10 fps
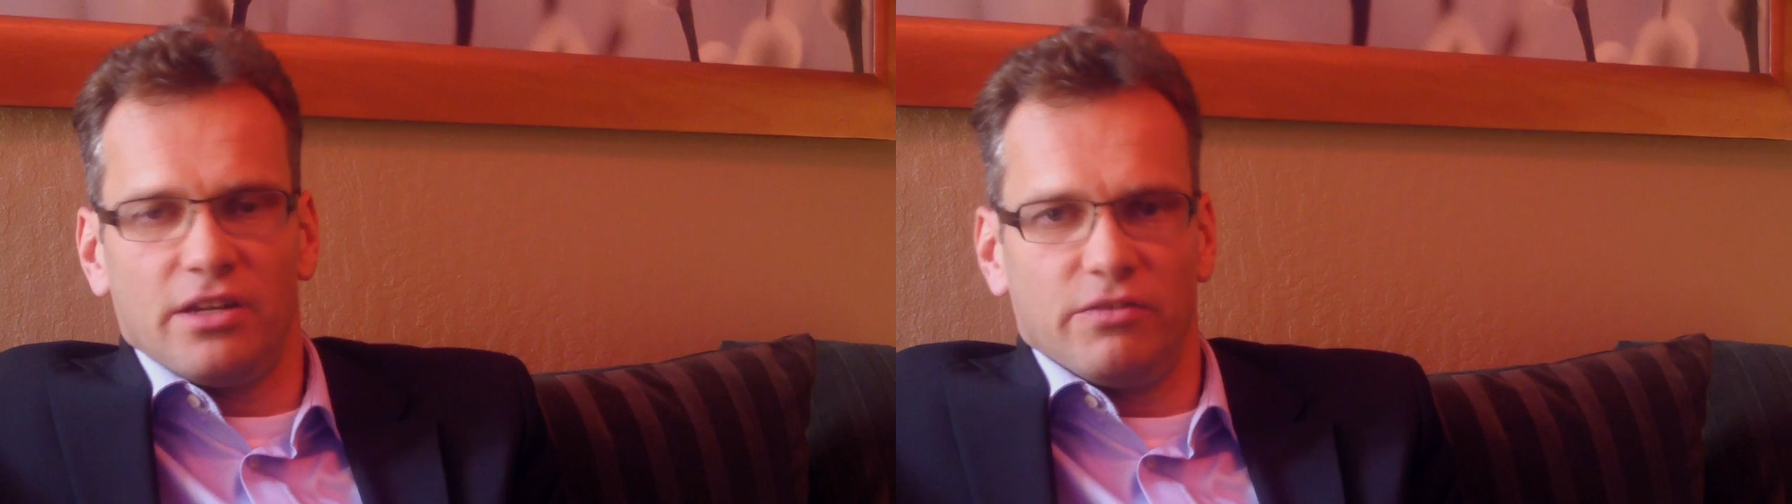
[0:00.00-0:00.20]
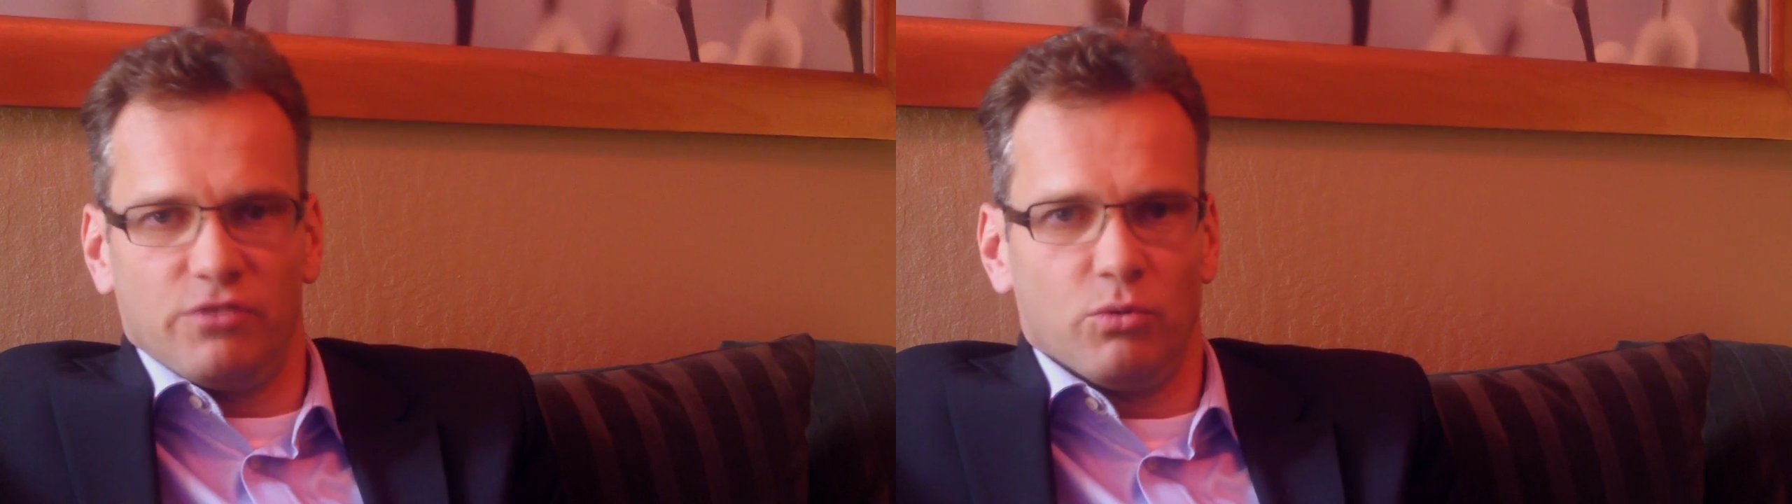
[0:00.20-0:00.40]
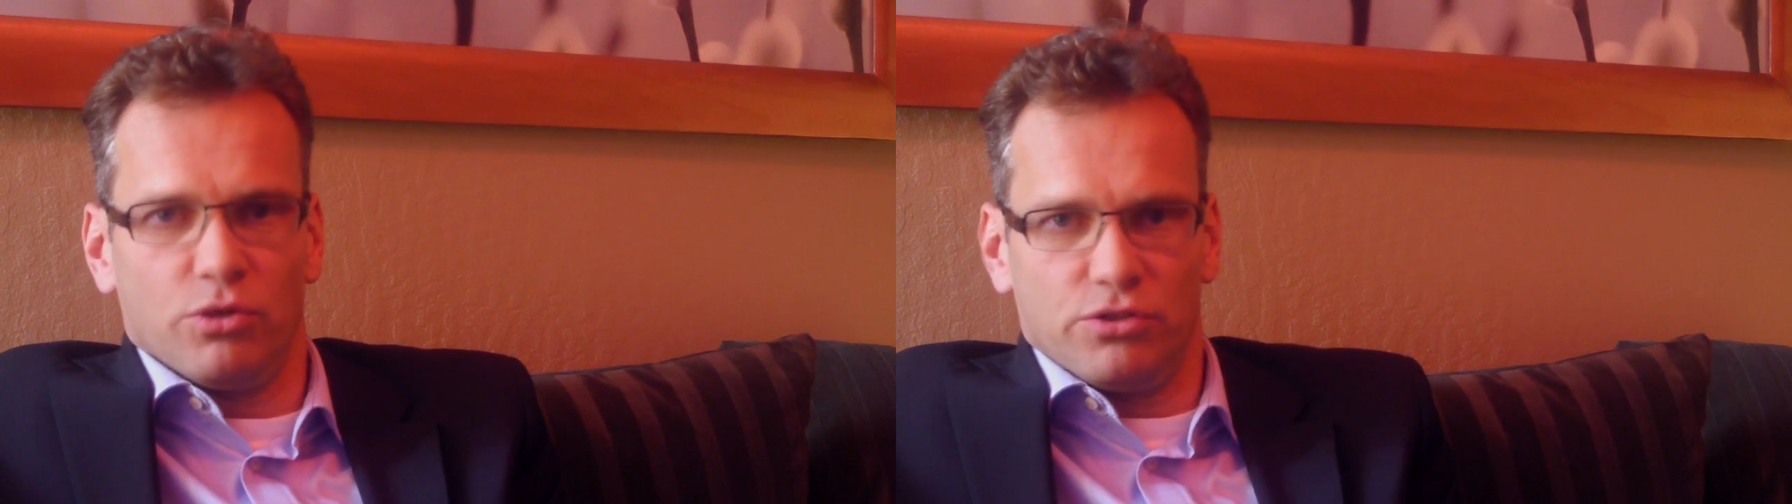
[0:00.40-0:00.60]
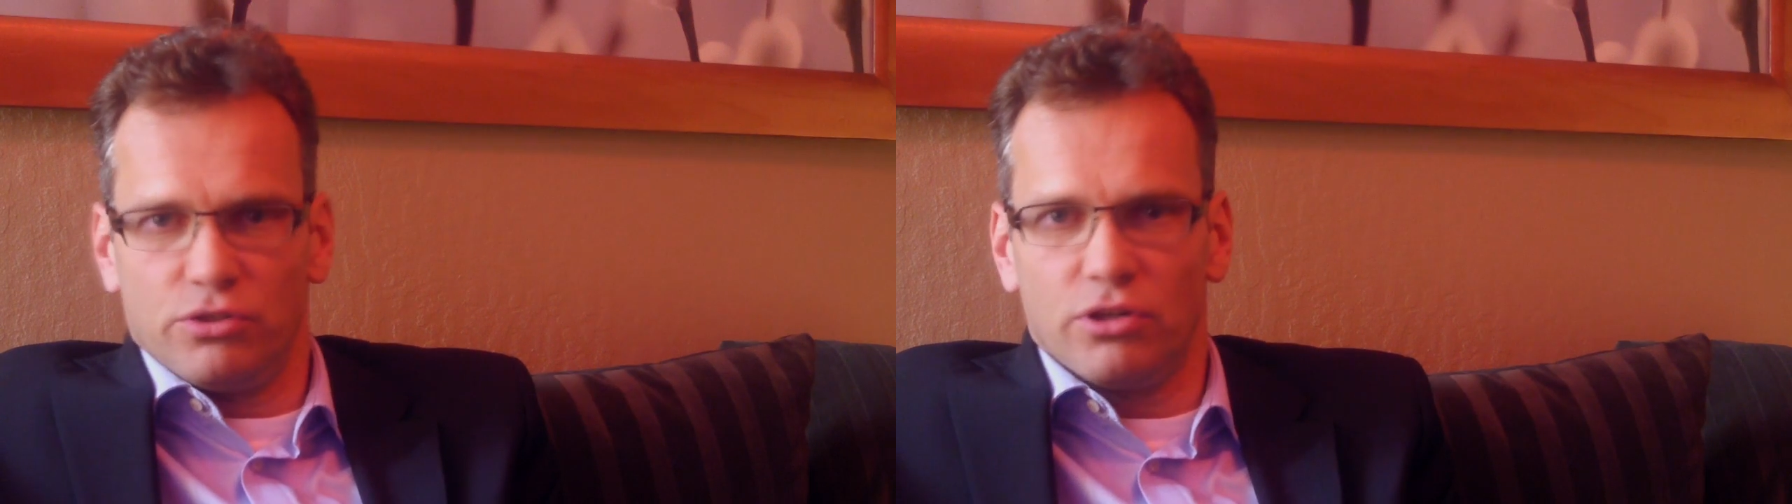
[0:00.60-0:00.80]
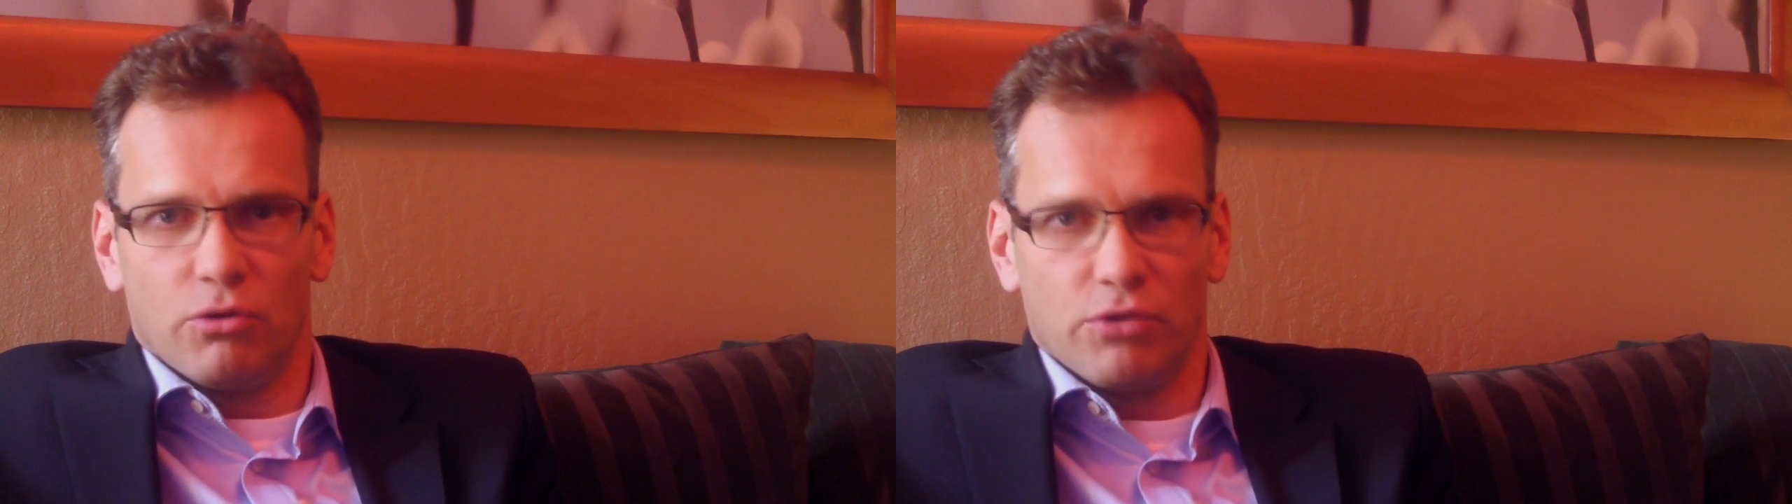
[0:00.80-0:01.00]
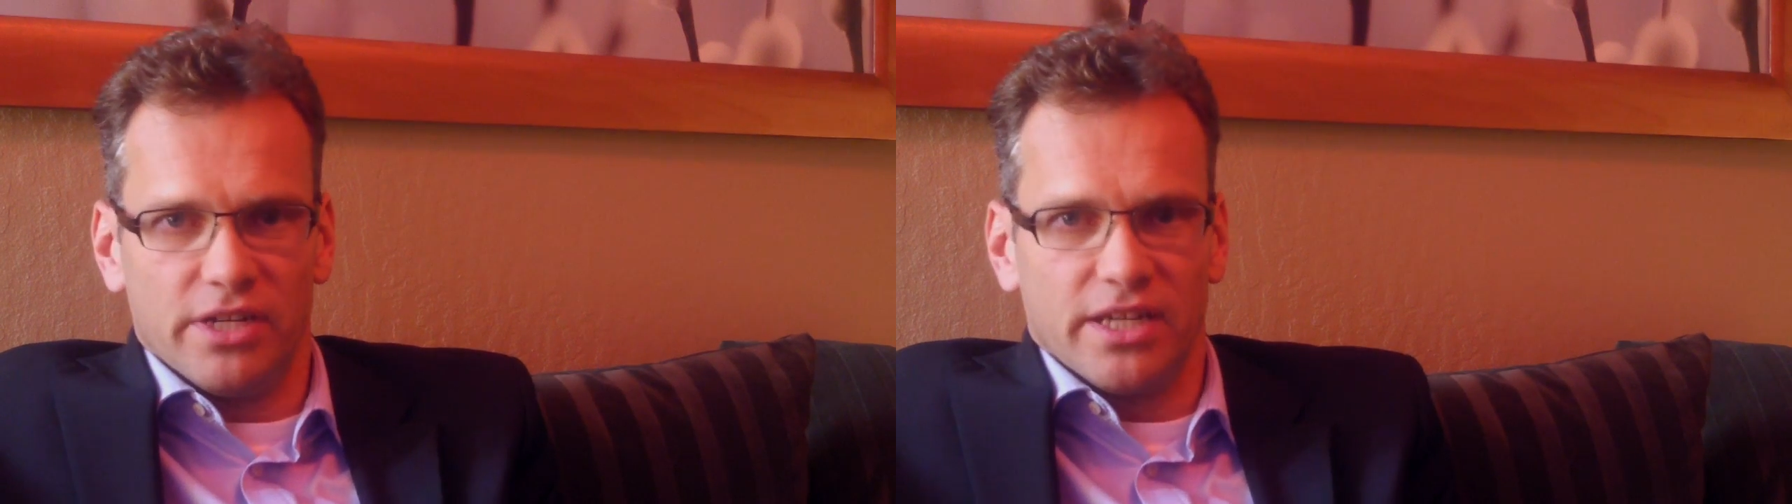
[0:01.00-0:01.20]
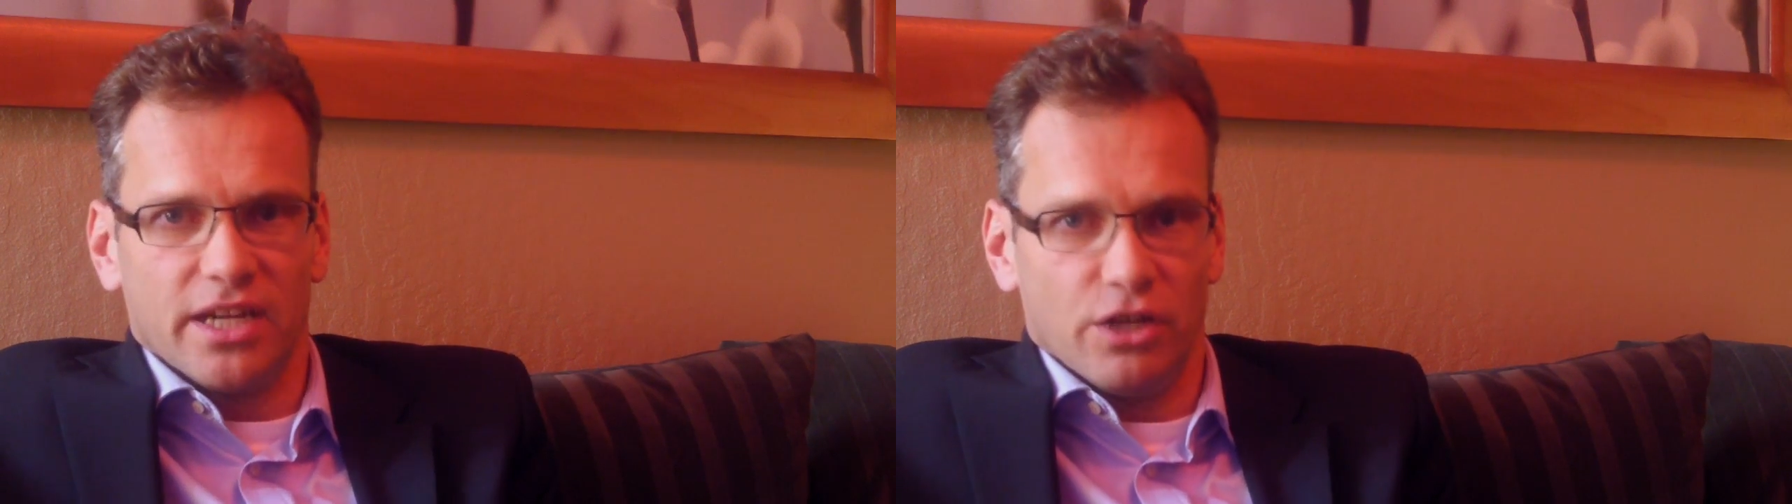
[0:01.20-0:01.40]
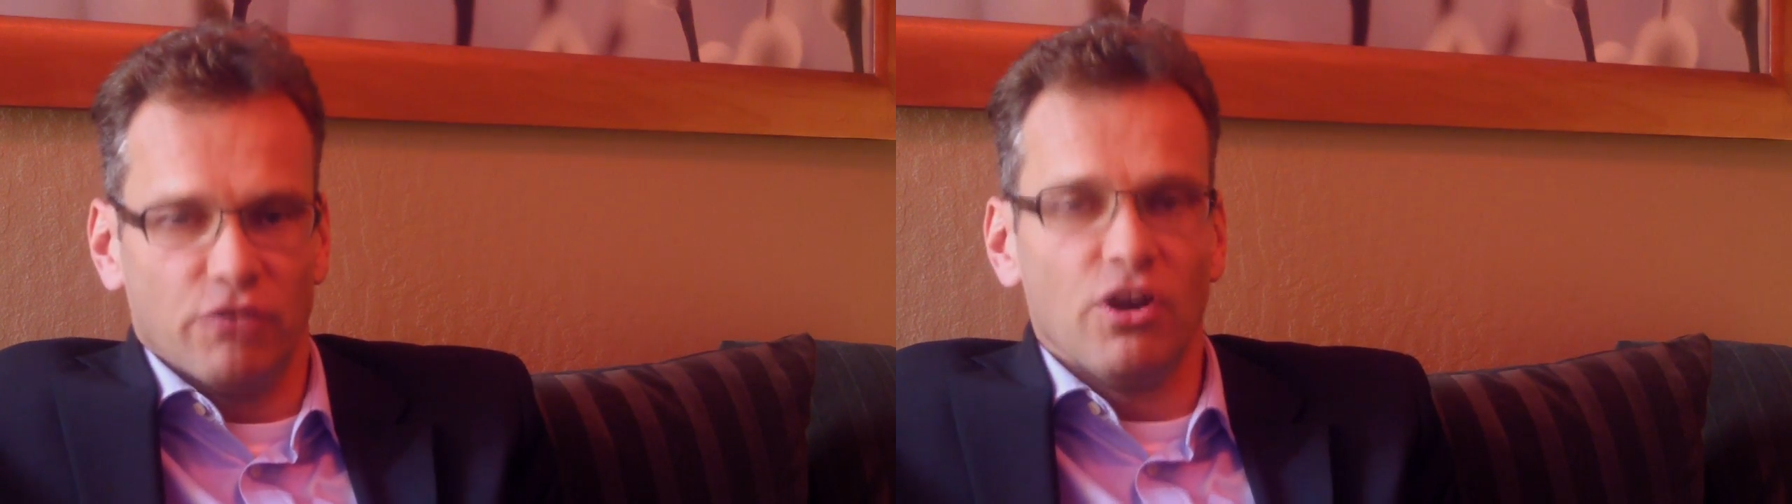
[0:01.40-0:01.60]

And if you want to go really kind of